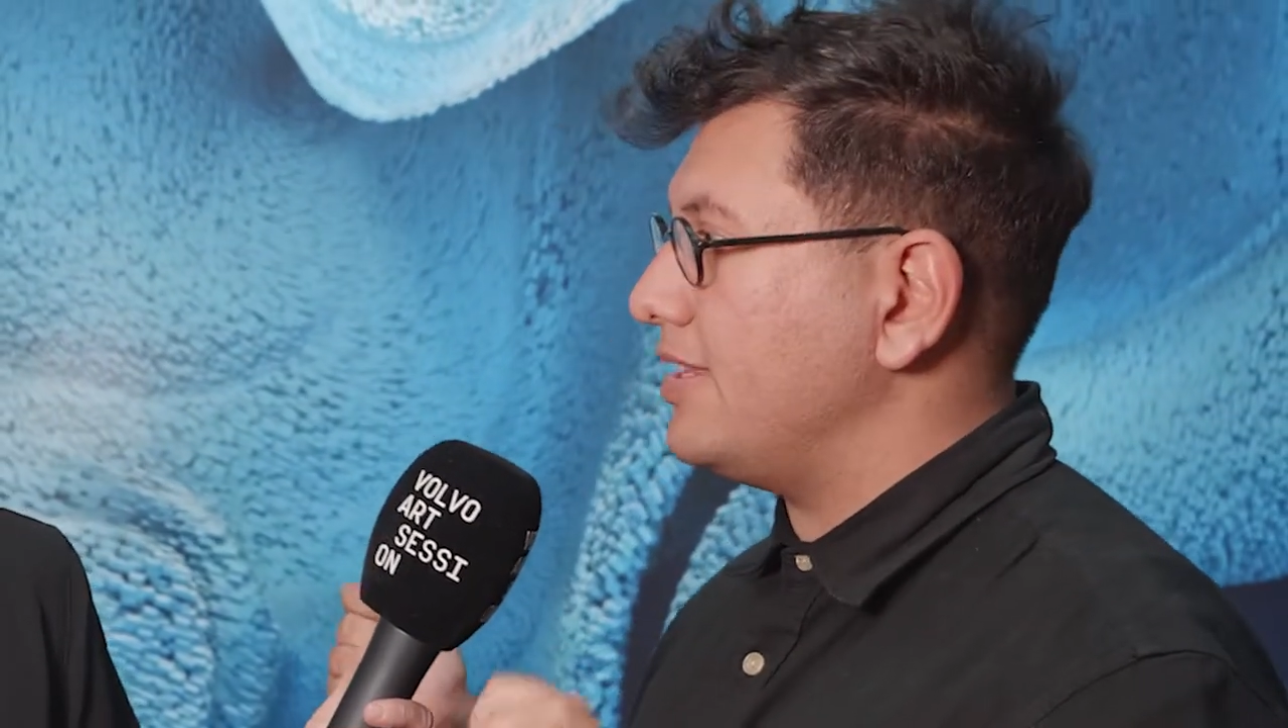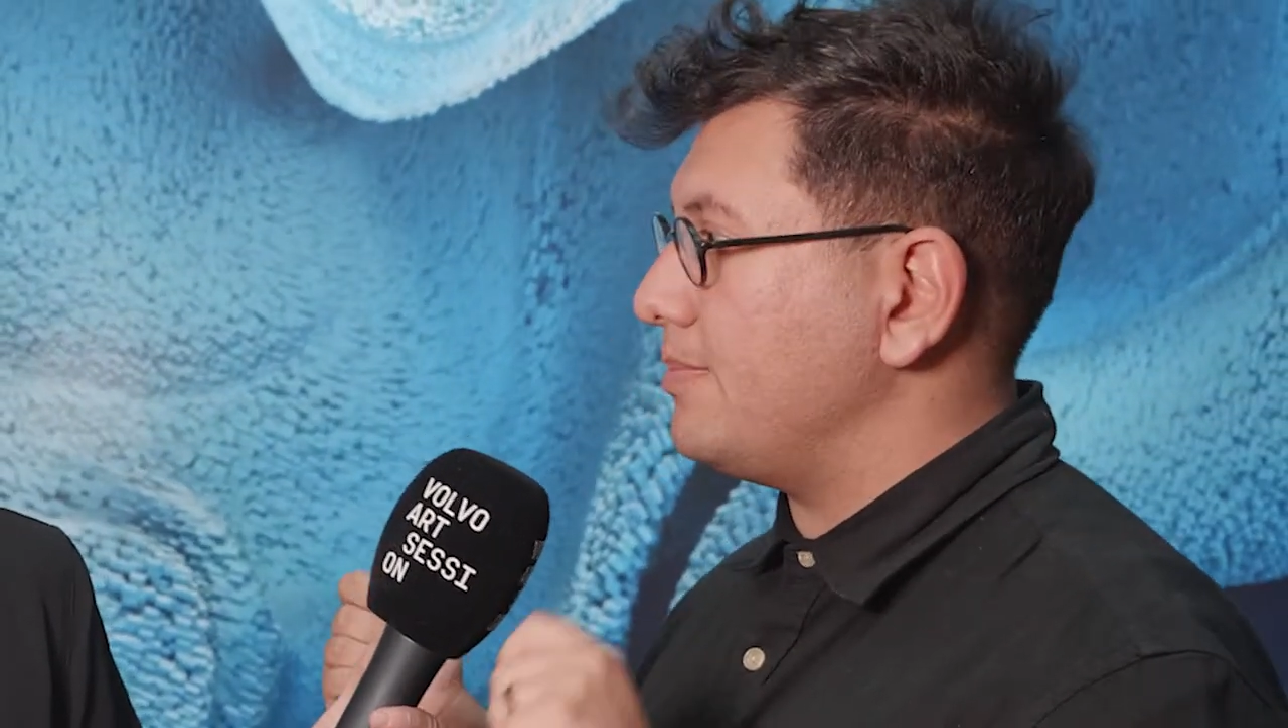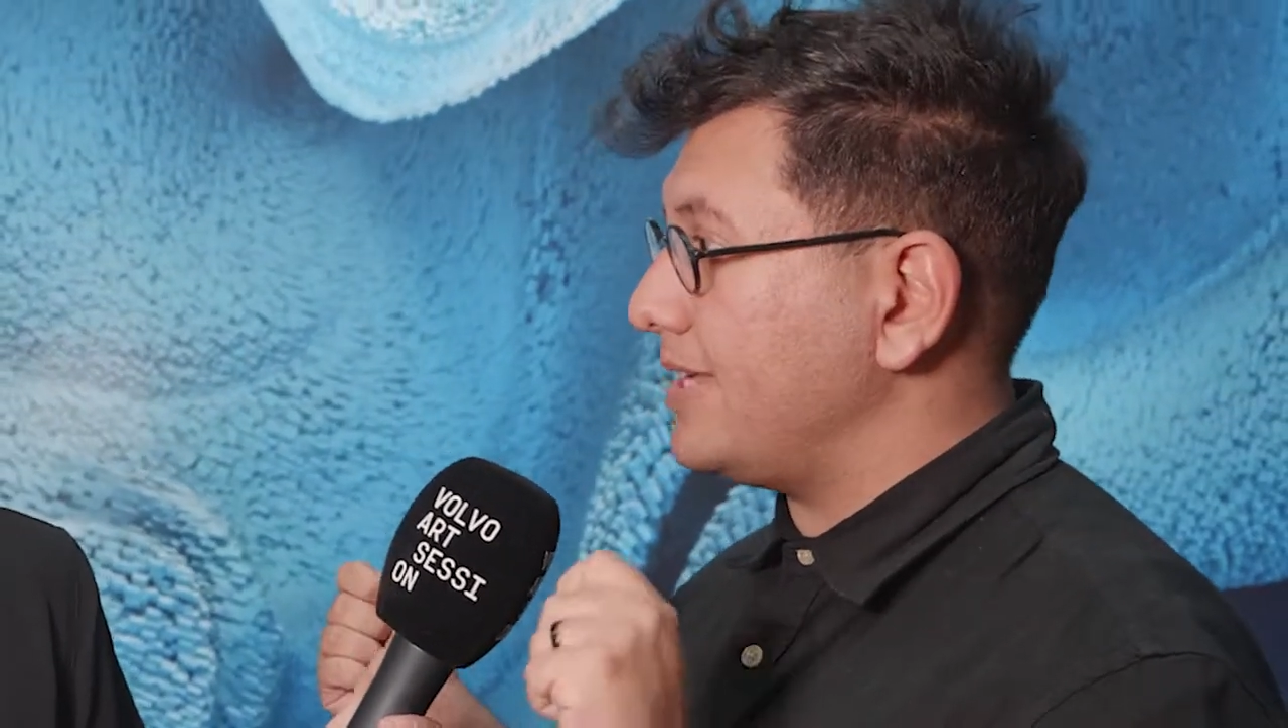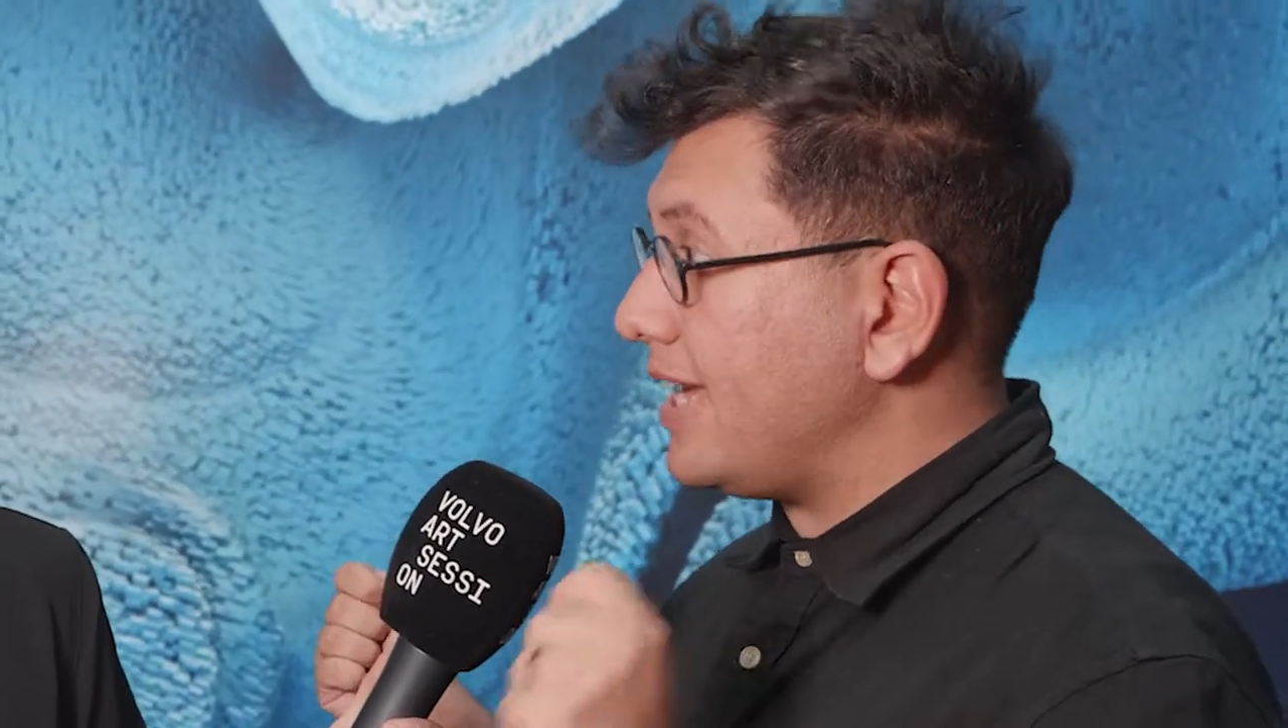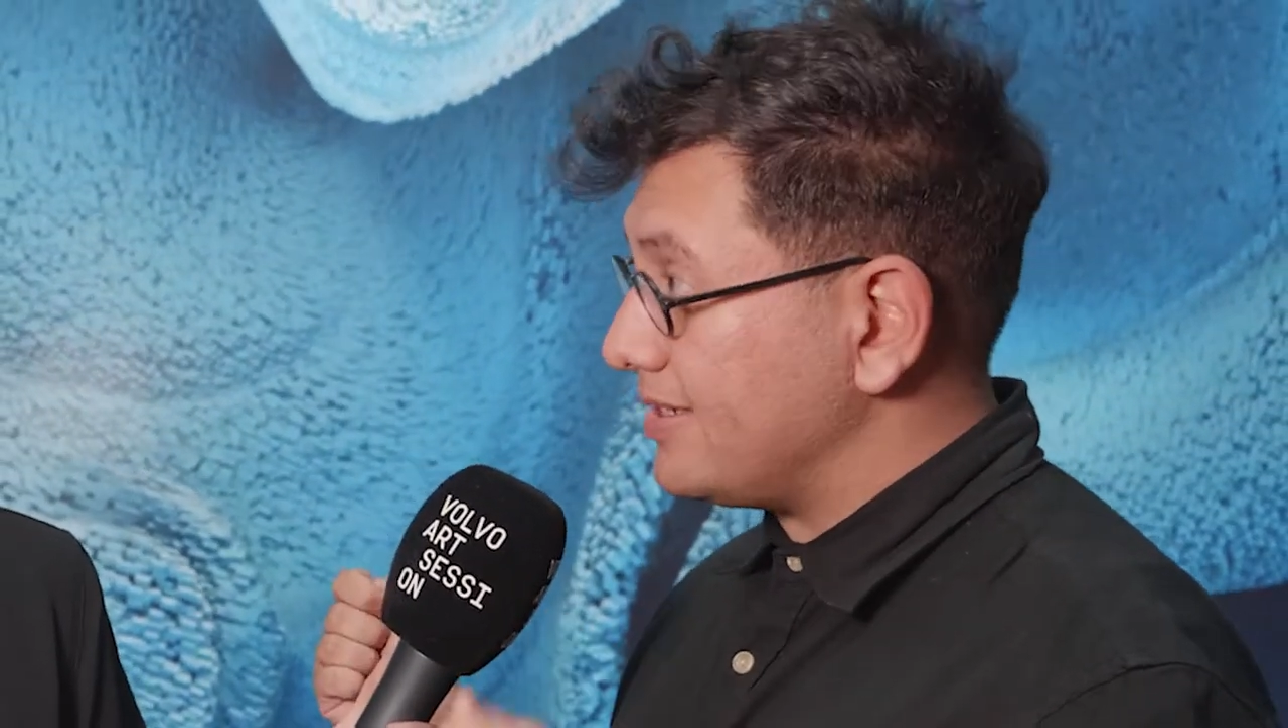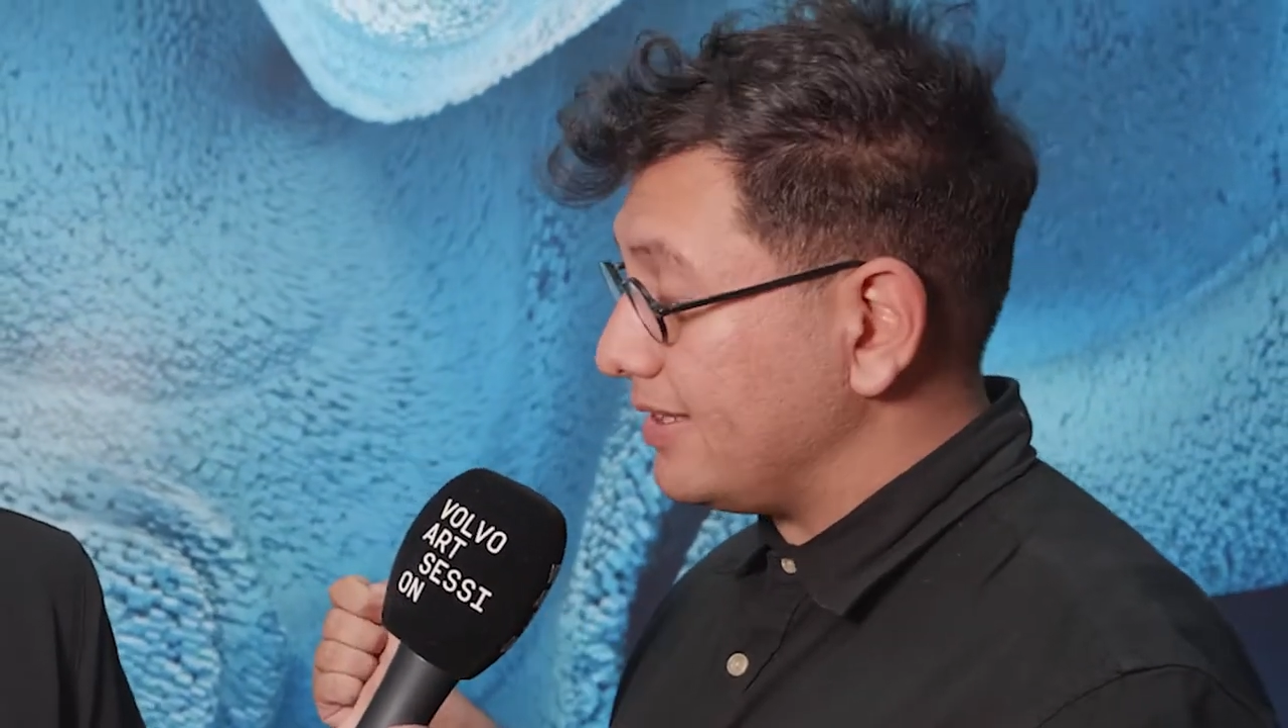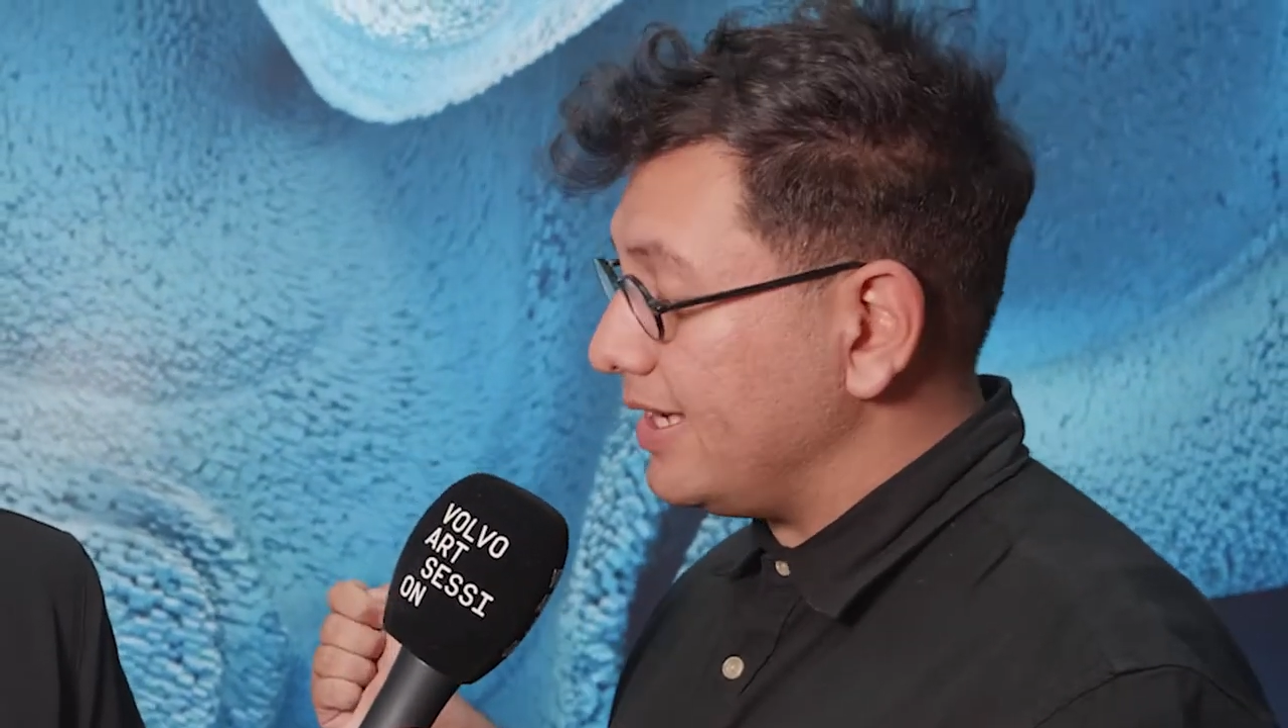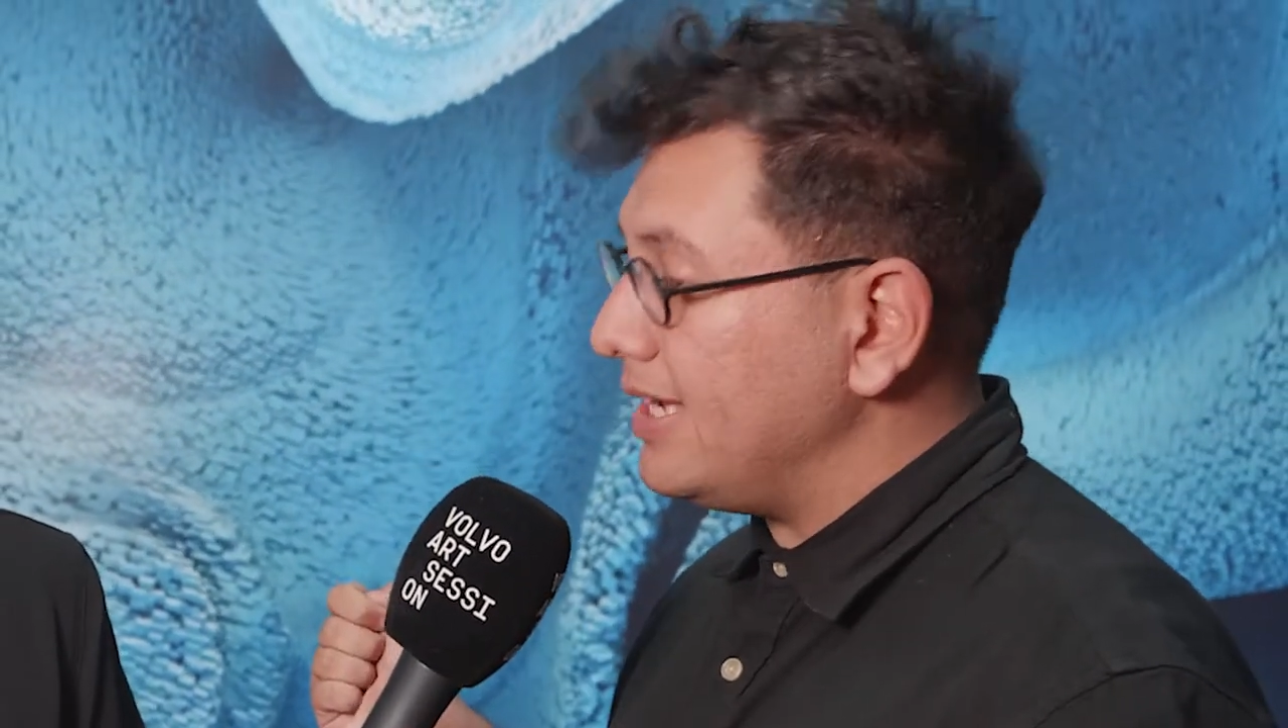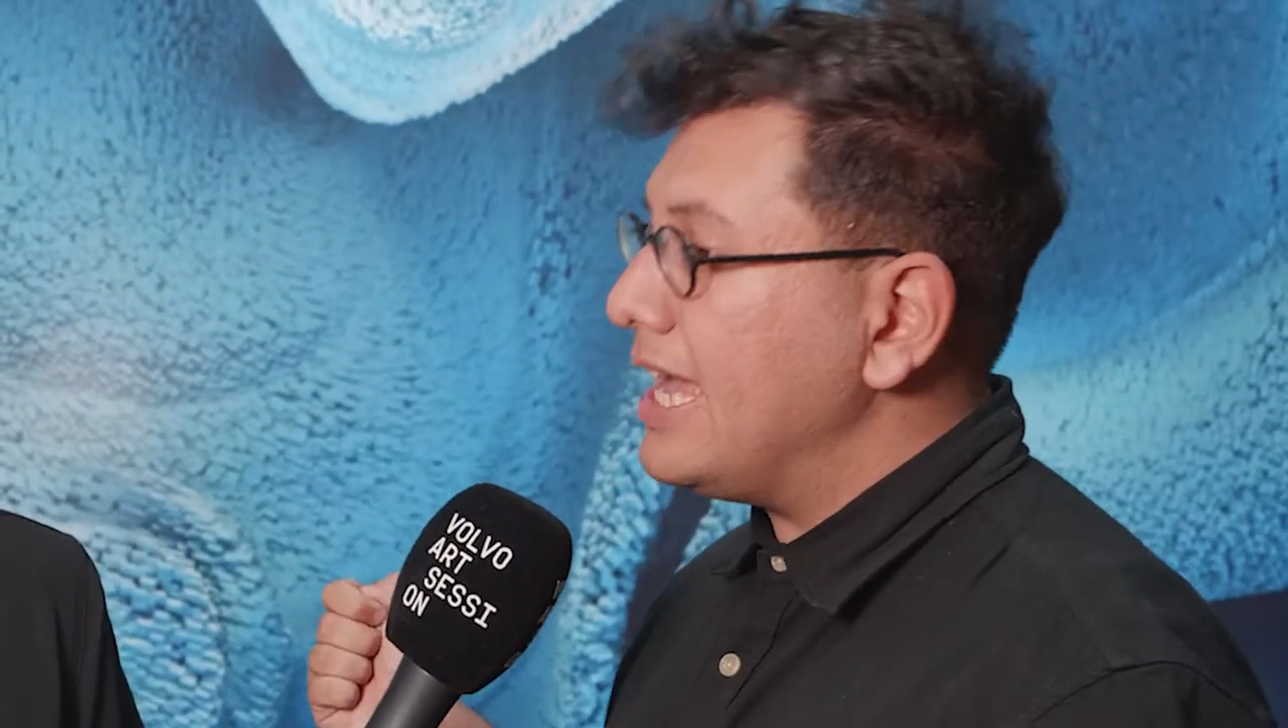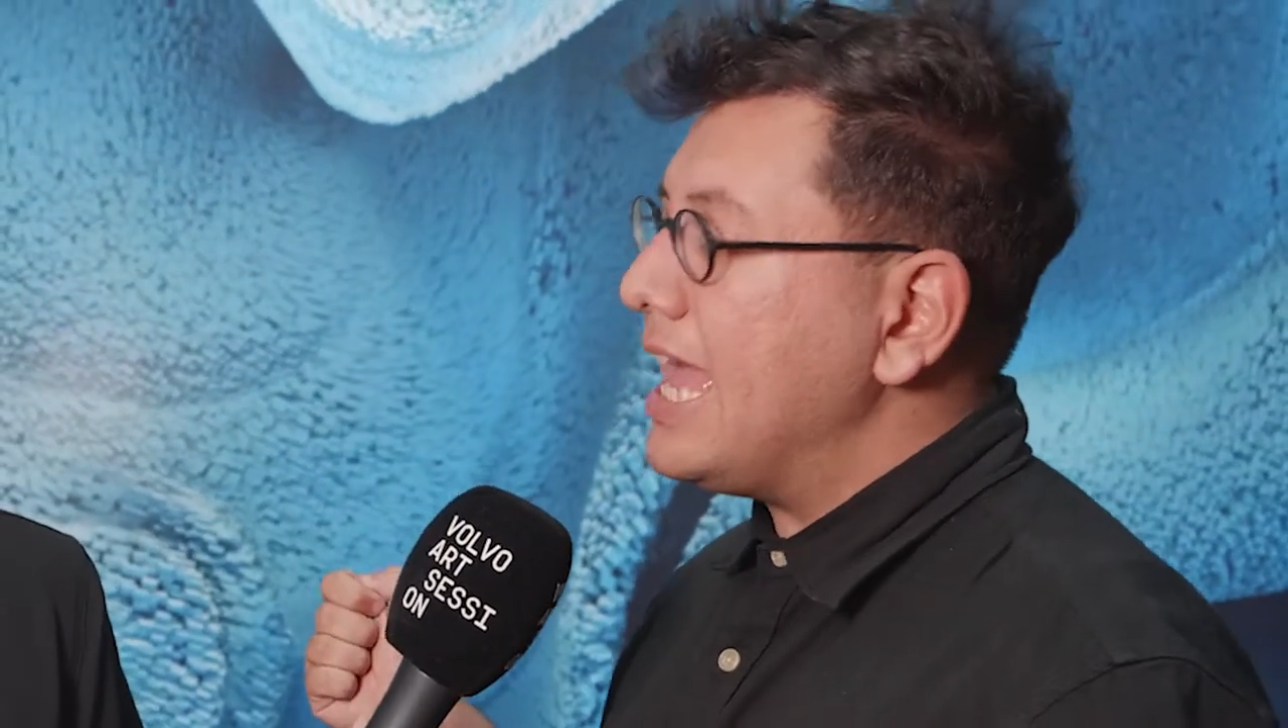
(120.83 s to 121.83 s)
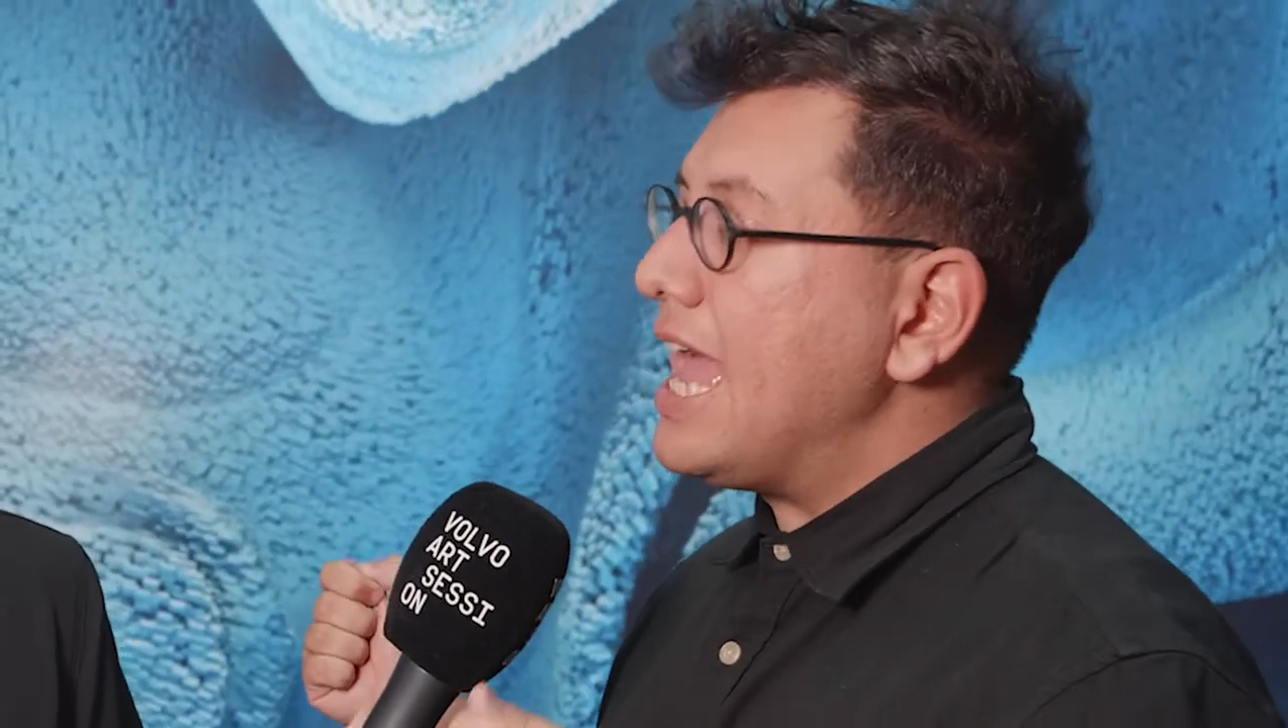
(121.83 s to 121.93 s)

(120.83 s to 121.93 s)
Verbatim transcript: Adam Gazzaley,